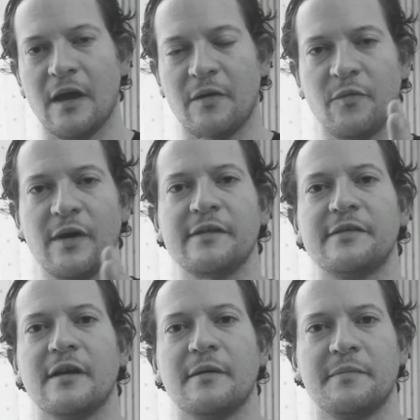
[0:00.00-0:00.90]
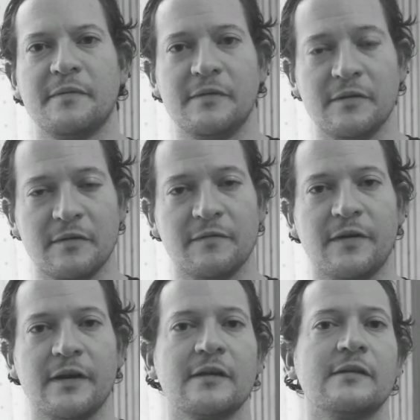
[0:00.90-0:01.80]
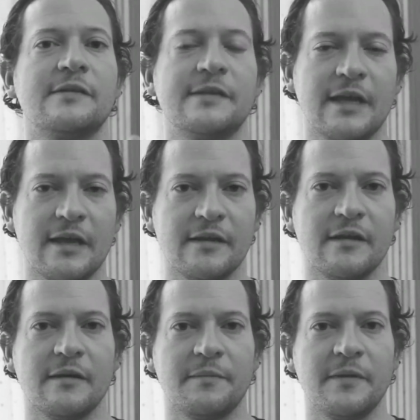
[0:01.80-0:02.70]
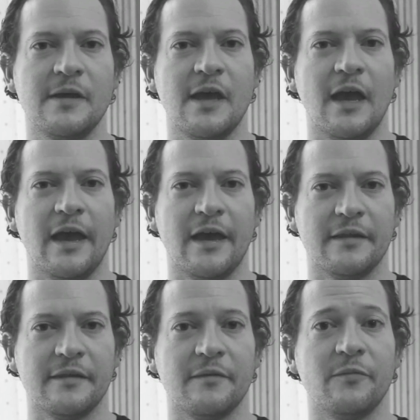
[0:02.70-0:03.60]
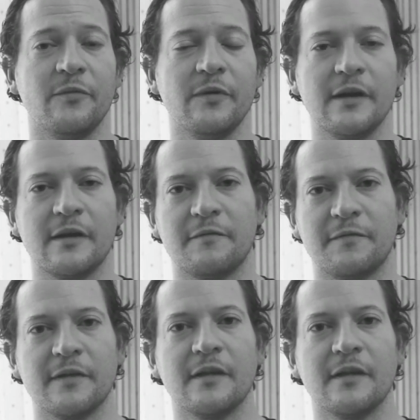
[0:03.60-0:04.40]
raise up, do a very good stand up, and they're really good for the